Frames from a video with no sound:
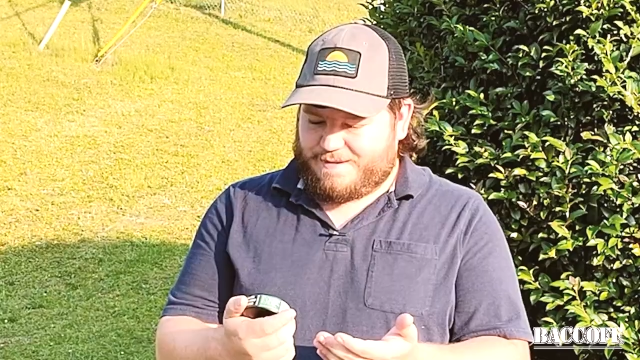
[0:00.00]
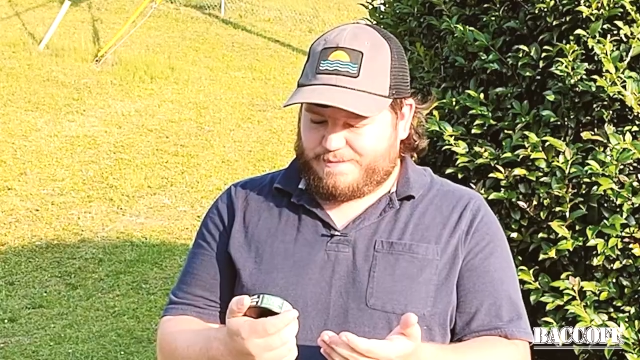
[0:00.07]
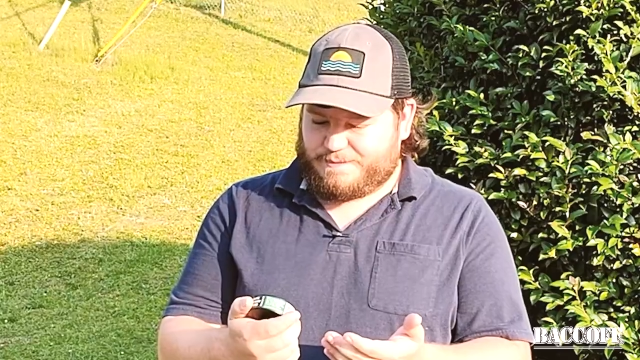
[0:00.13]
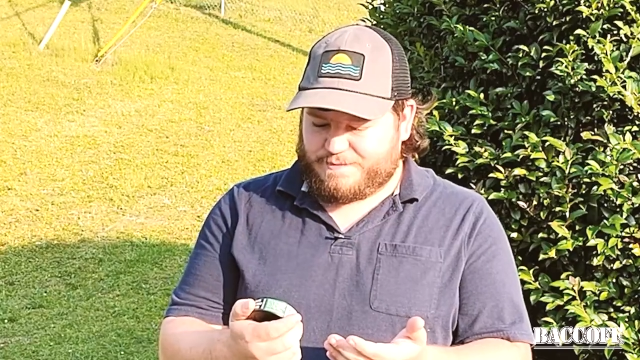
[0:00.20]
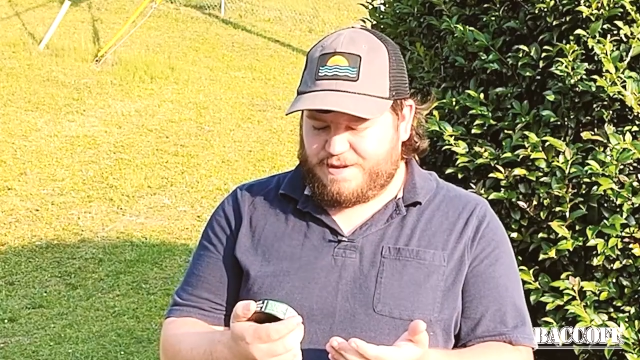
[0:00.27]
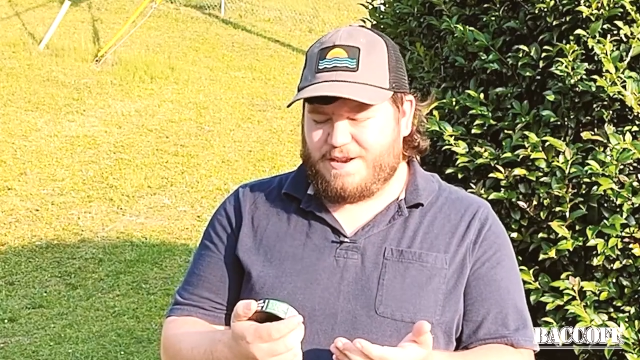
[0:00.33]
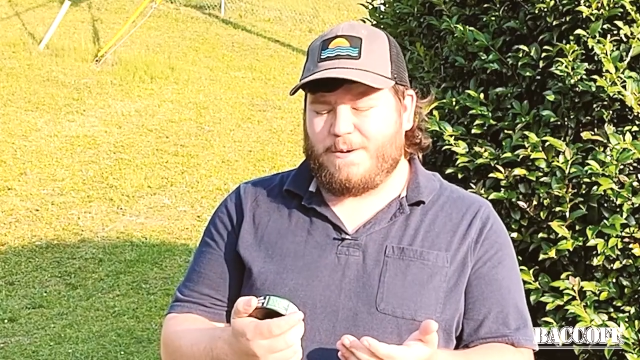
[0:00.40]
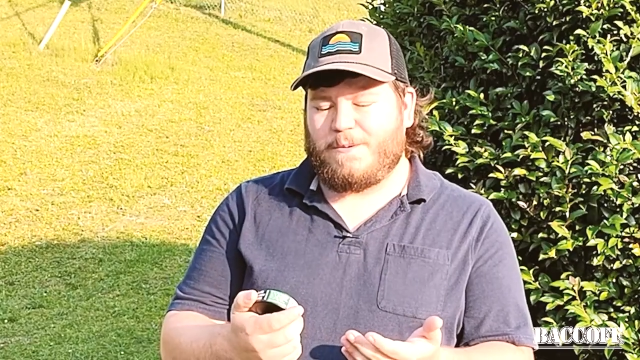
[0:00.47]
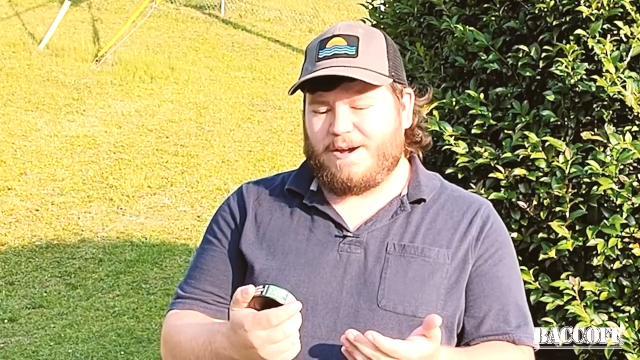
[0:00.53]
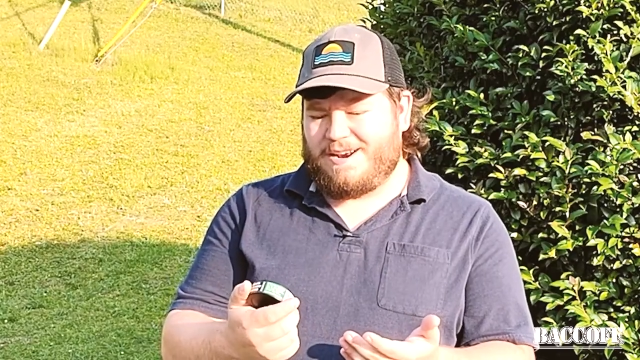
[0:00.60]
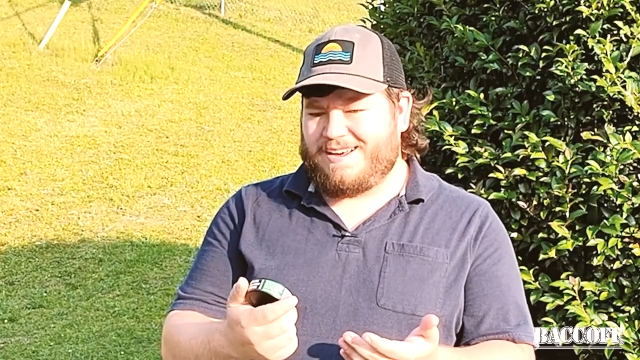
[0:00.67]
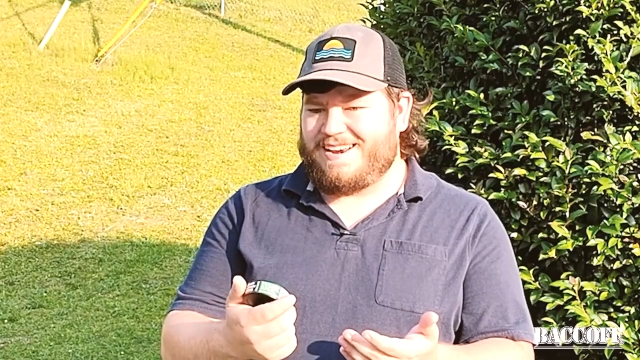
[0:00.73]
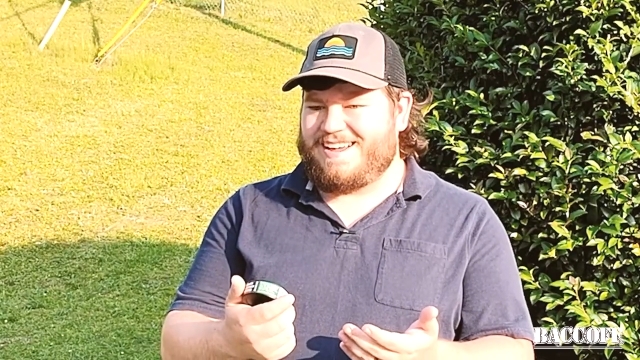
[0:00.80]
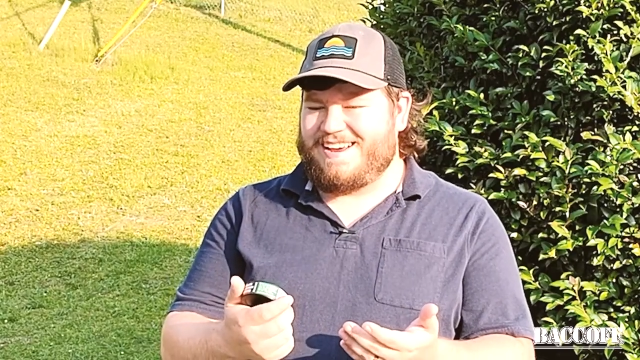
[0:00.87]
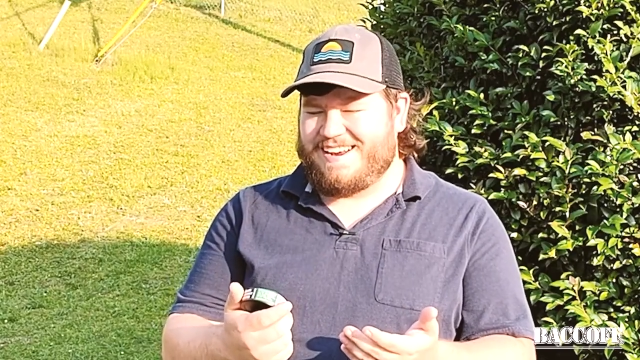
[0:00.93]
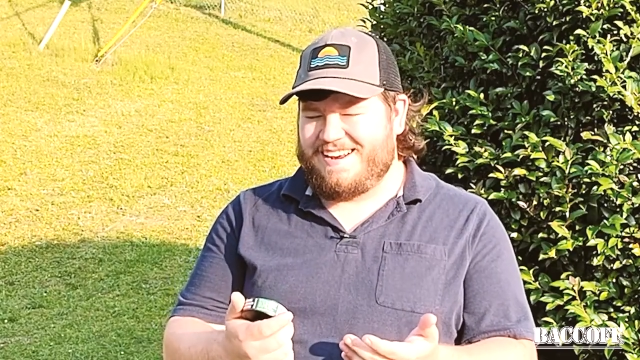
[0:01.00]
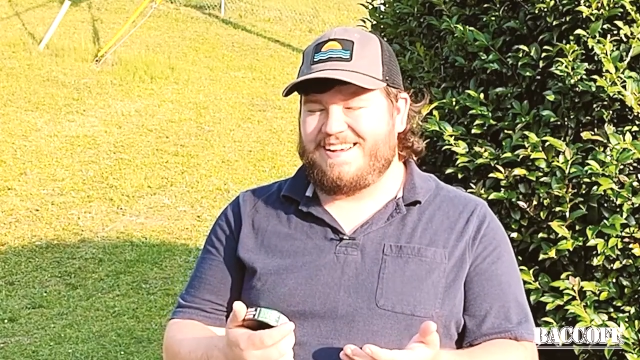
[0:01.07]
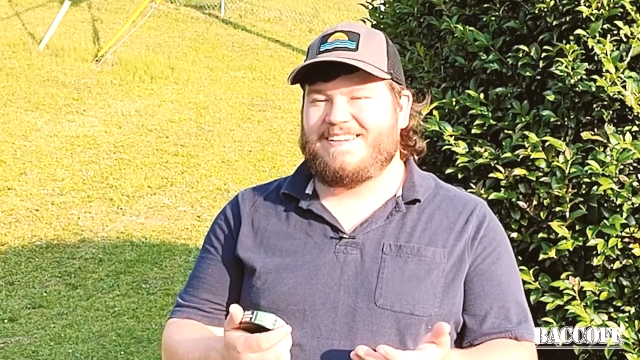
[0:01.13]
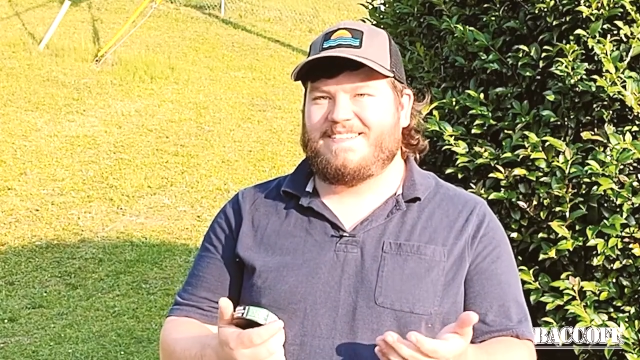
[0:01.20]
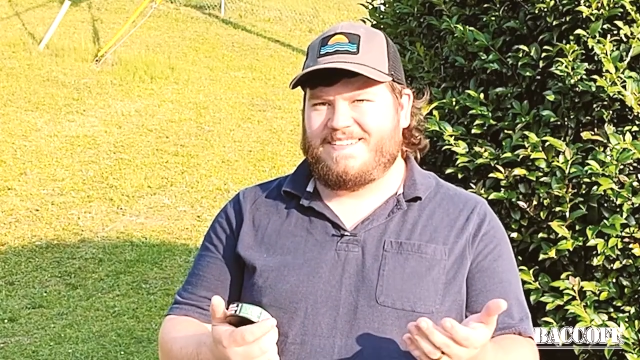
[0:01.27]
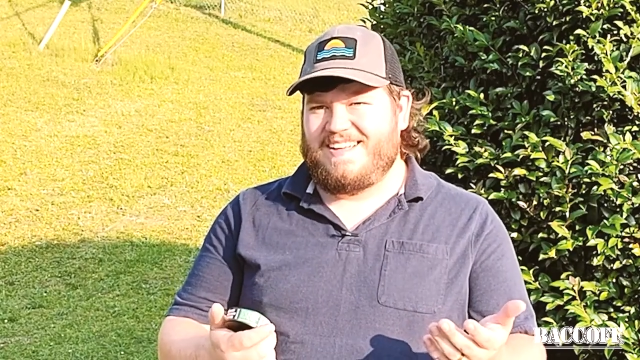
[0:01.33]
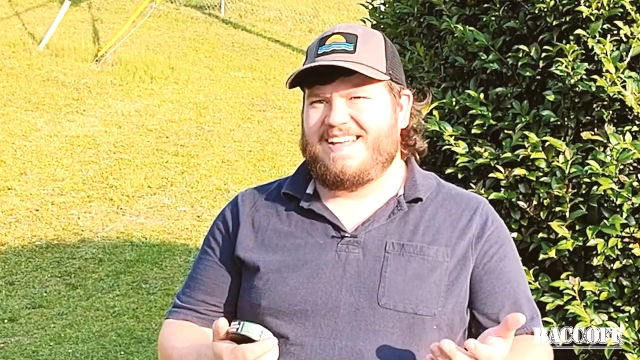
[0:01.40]
You know what, honey?
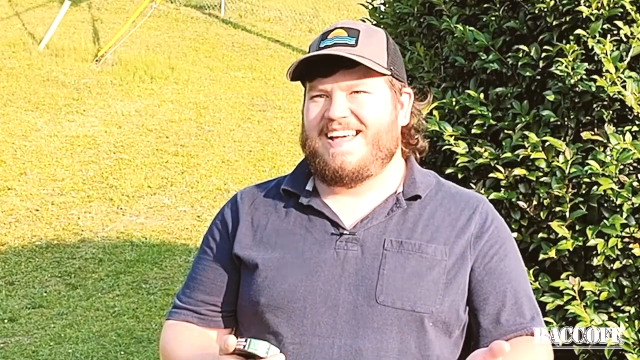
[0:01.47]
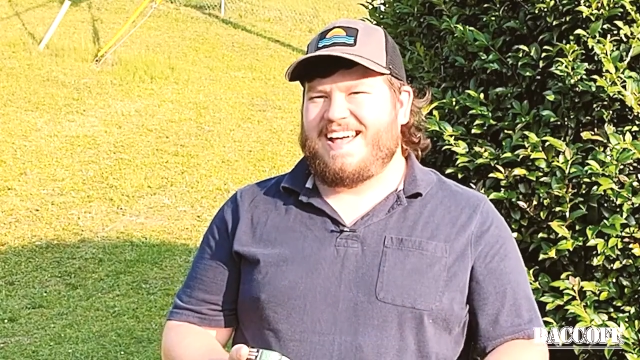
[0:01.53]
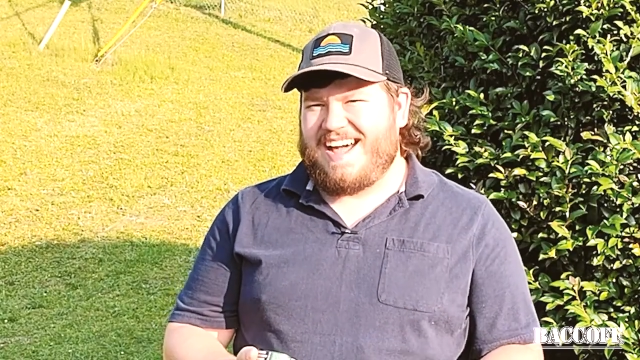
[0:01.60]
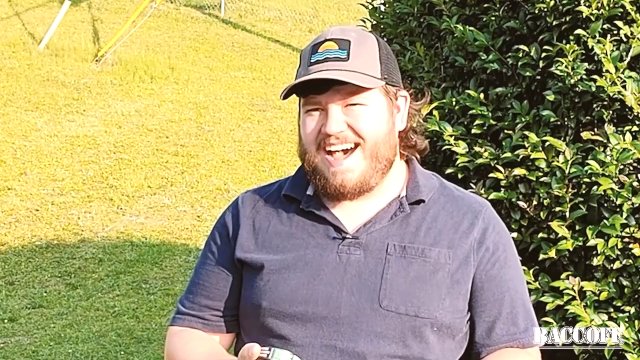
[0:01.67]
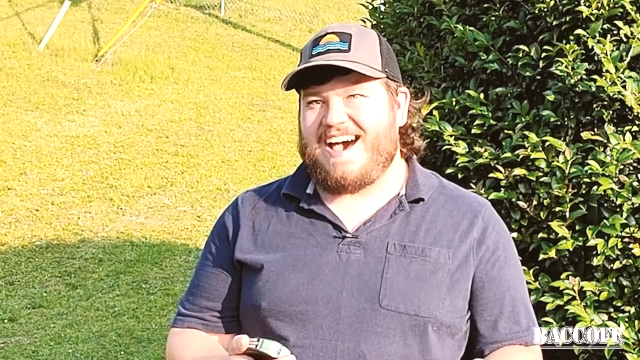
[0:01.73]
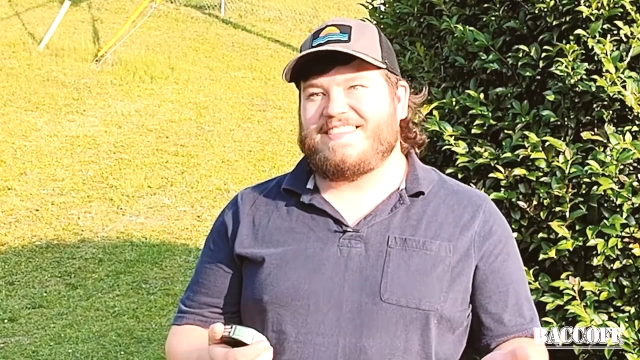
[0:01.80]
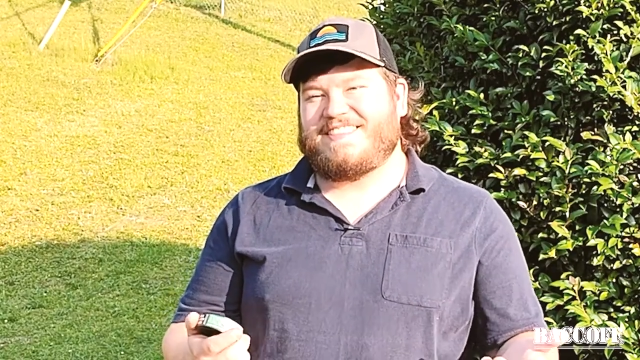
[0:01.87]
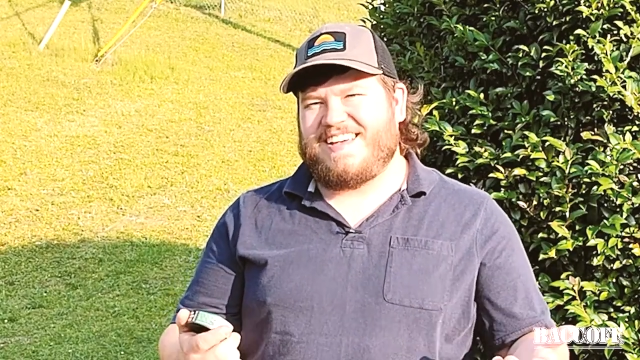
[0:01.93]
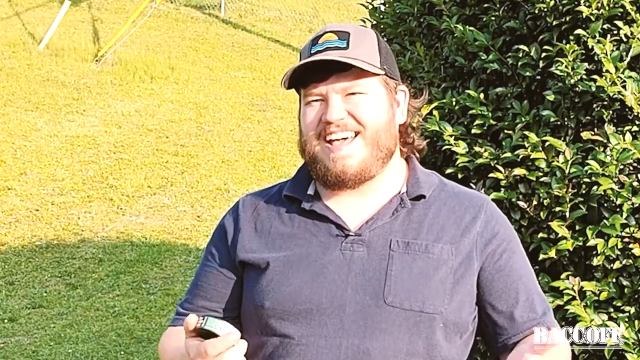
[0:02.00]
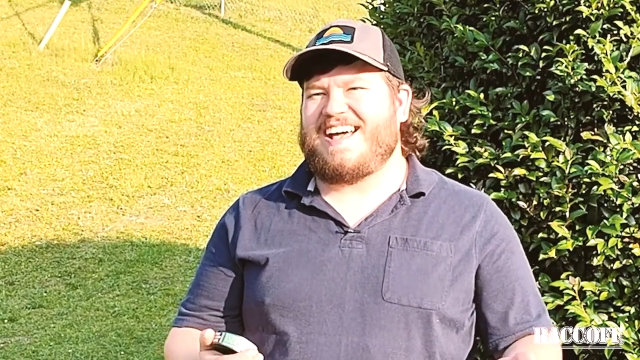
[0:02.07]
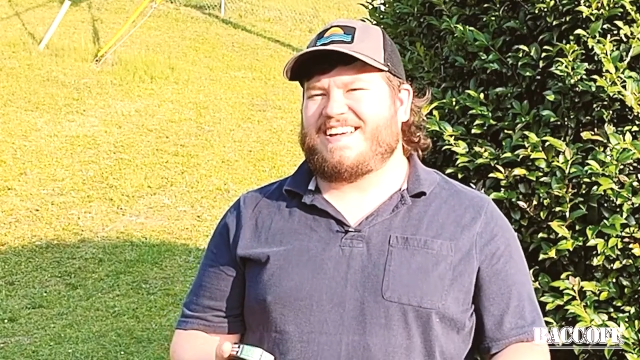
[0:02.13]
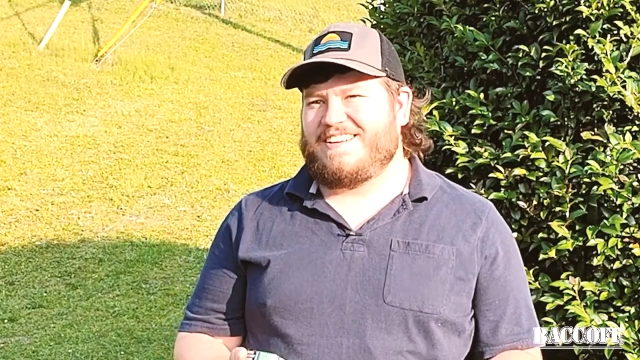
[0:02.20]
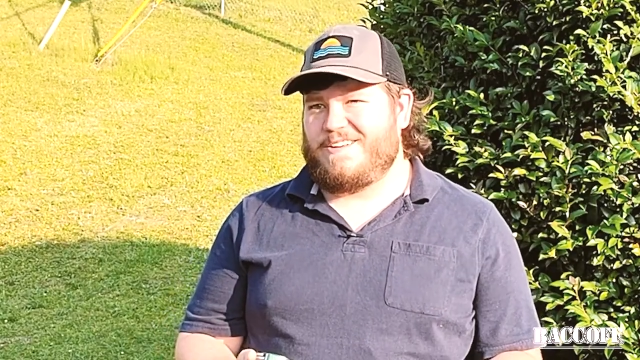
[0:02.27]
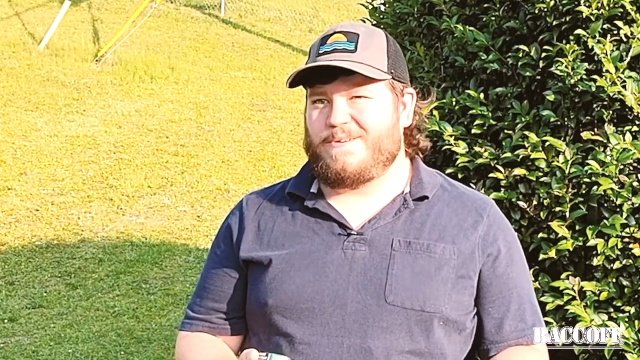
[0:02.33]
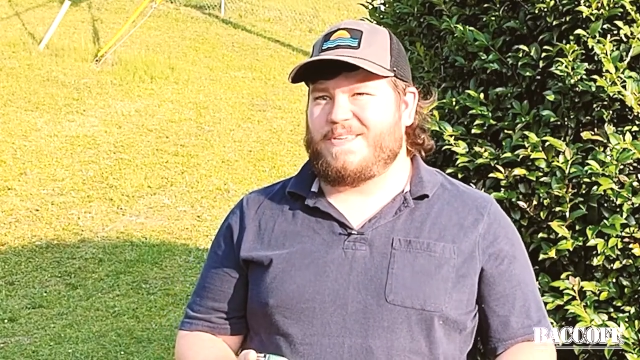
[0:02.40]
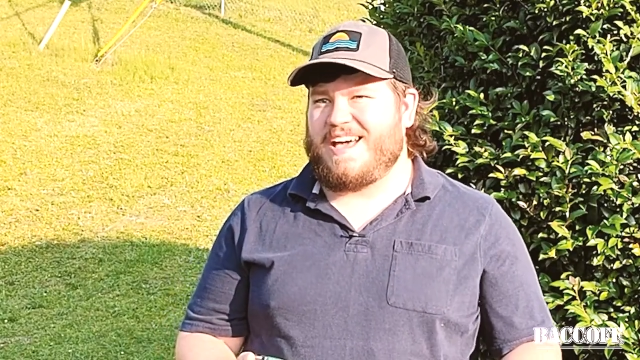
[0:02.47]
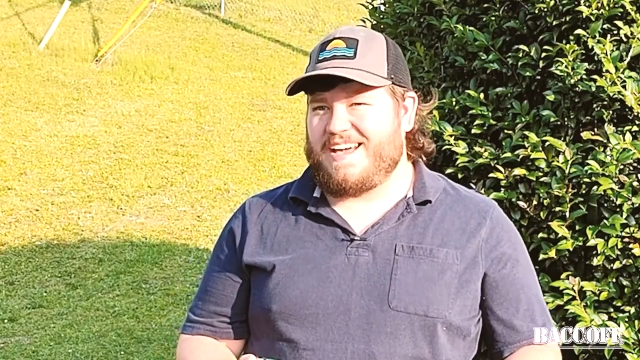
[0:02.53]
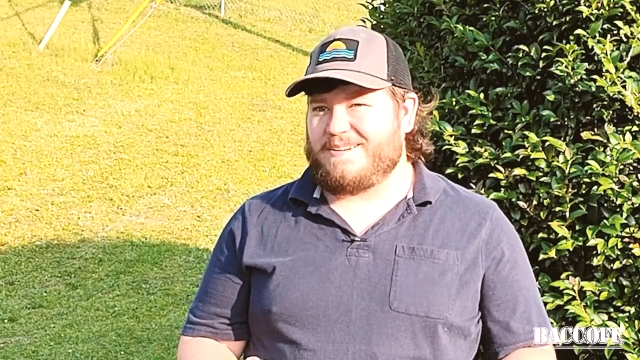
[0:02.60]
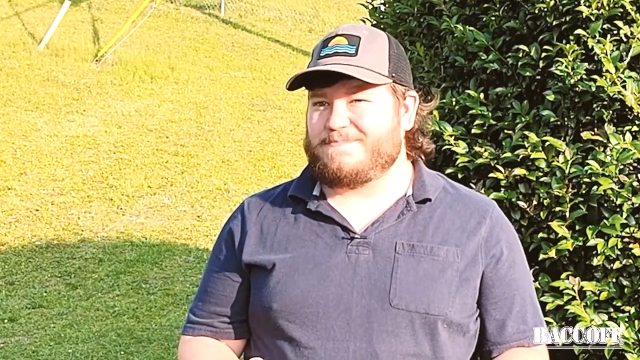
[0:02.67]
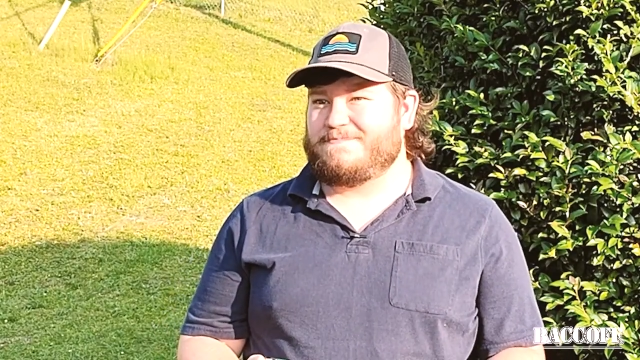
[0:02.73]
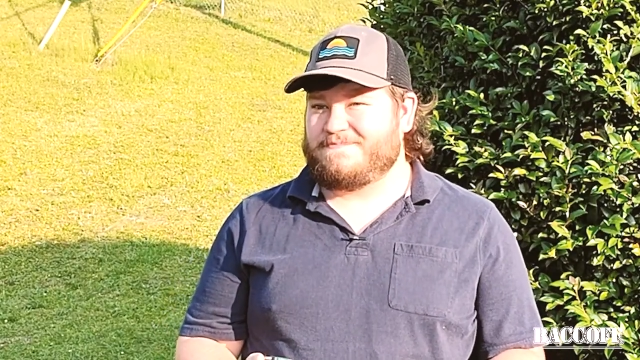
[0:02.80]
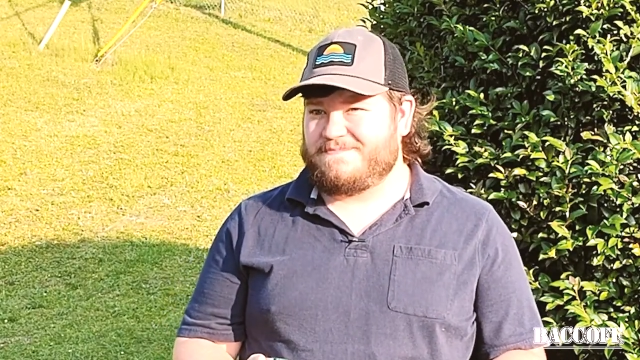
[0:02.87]
I think I can do
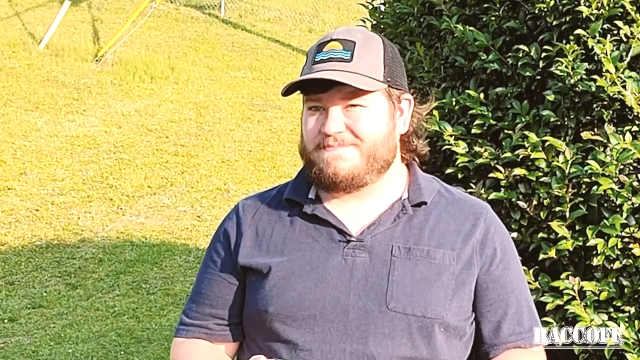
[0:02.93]
that.